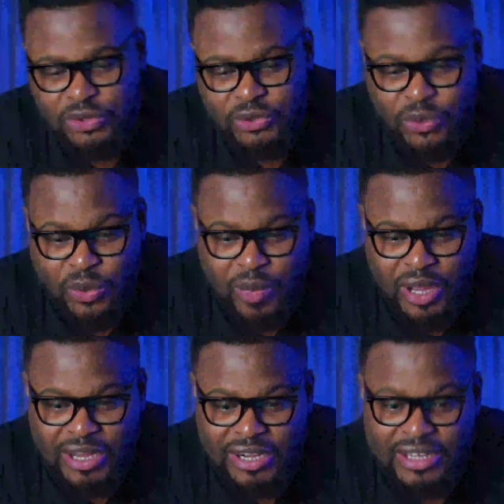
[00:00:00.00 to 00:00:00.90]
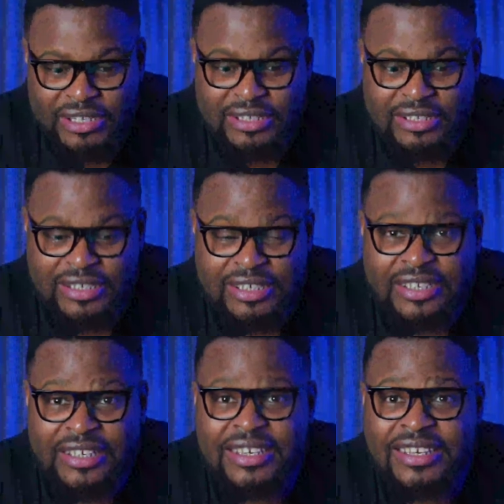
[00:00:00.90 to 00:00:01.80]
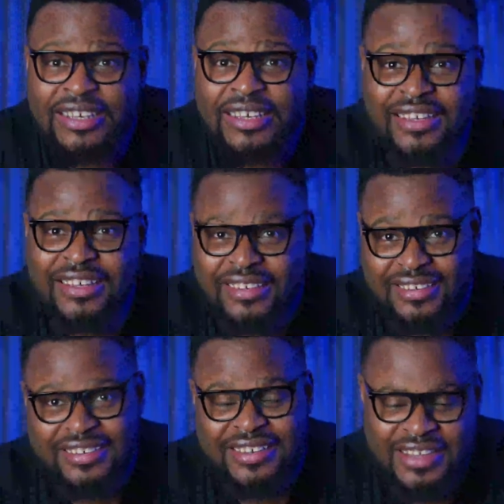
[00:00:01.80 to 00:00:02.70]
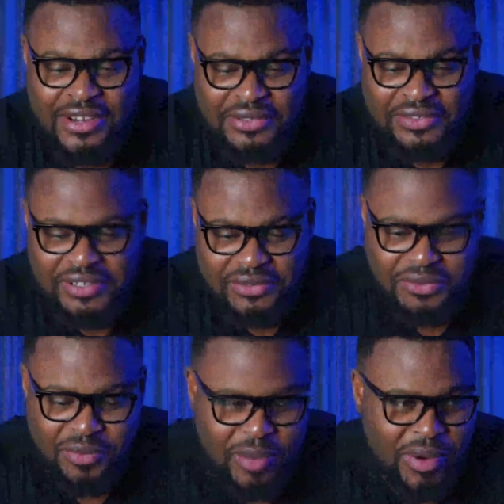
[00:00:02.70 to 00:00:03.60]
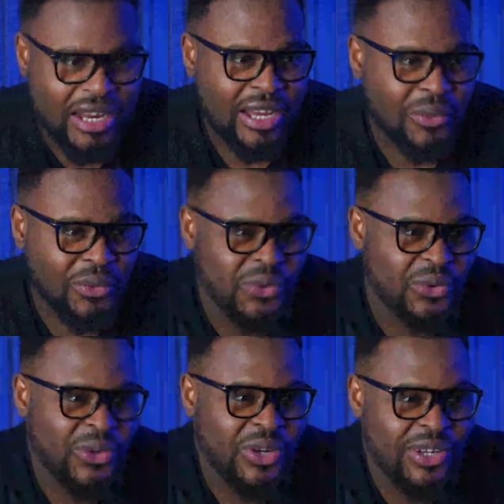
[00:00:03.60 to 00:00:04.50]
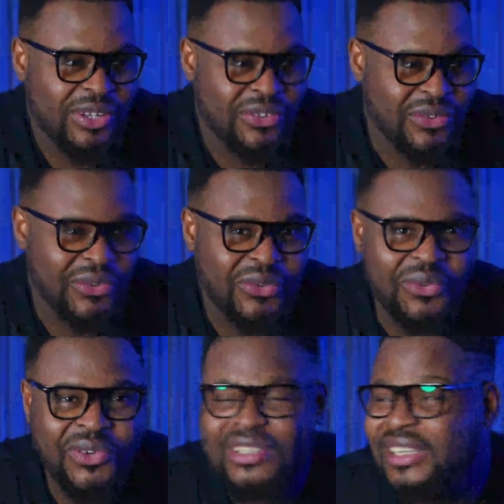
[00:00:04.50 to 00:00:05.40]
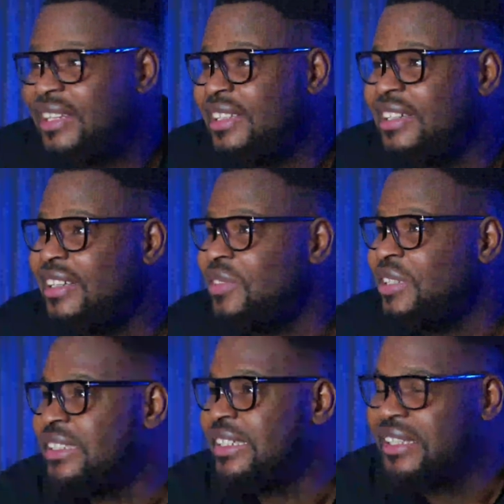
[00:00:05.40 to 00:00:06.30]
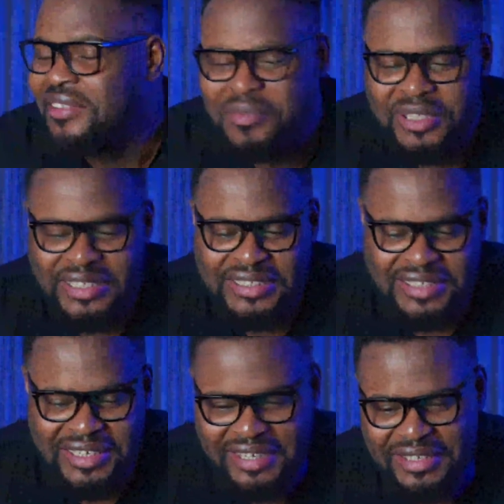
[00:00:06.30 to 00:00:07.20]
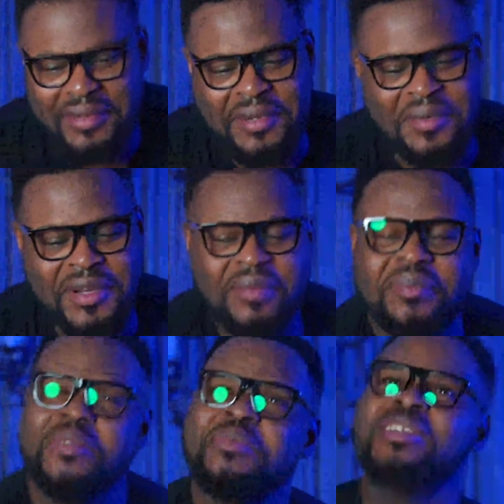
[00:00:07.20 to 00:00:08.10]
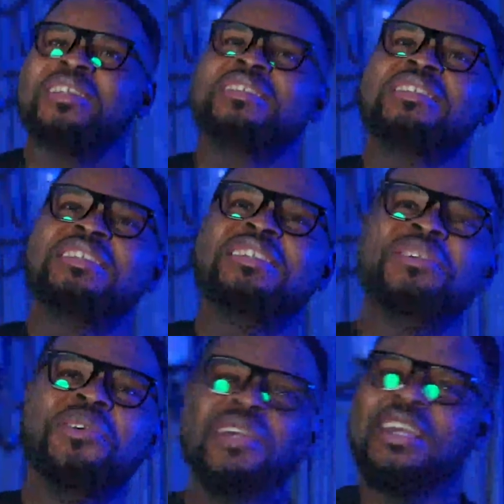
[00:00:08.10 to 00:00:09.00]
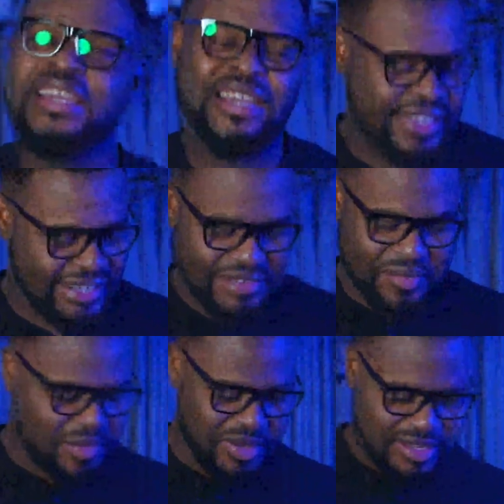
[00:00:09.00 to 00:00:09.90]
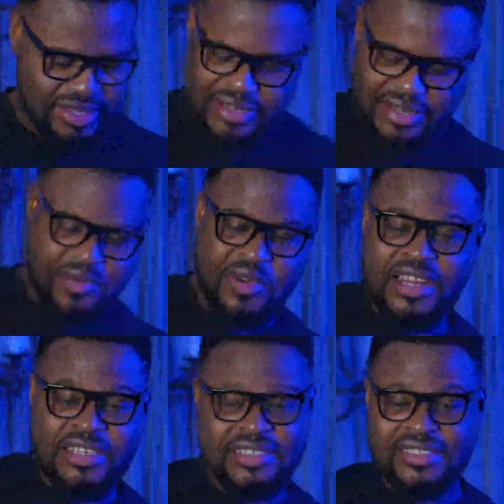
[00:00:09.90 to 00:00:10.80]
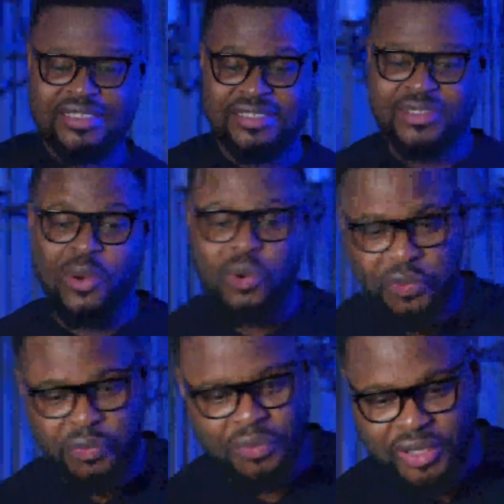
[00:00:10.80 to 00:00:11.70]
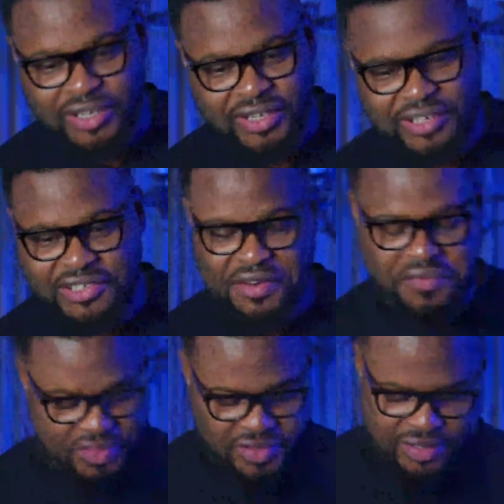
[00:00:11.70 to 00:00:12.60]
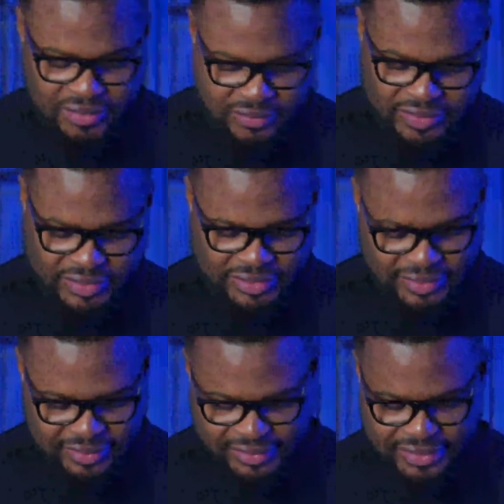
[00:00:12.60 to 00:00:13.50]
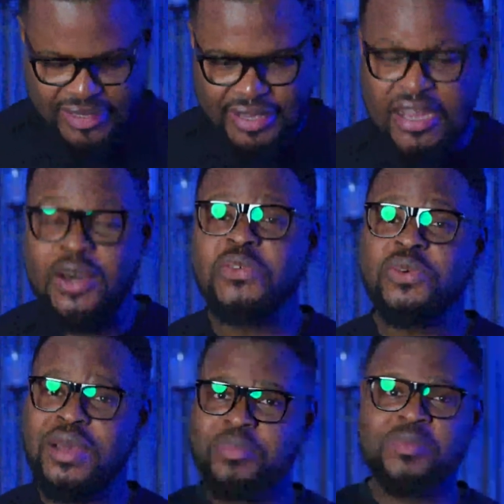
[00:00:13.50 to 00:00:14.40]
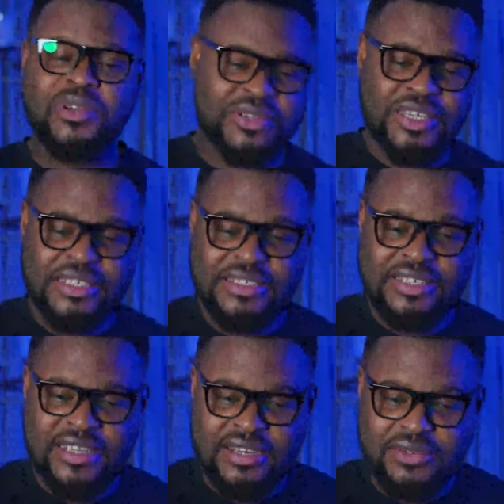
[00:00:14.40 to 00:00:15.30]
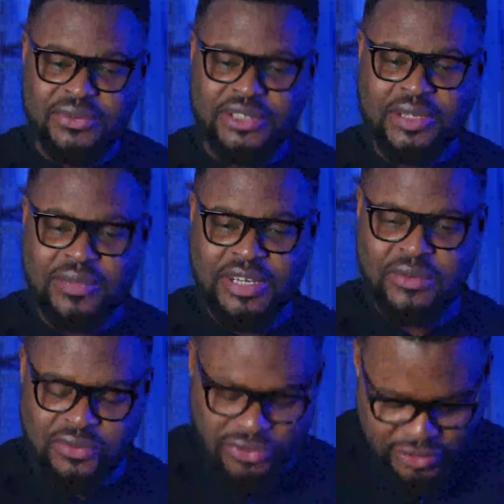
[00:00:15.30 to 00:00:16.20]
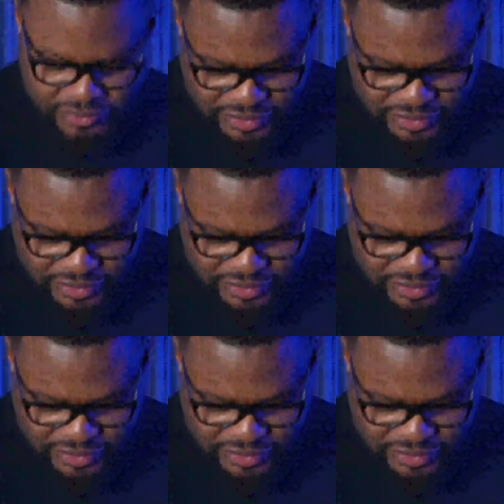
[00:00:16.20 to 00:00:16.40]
which was Yoruba and Greek. Like I was trying to do Babalawo. So those ones, I think, what did they give me this? I can't remember. Maybe it's D or A, I can't remember. But I had 6s all through, English, everything. So 6. I was so happy because at least I can do JAMB and go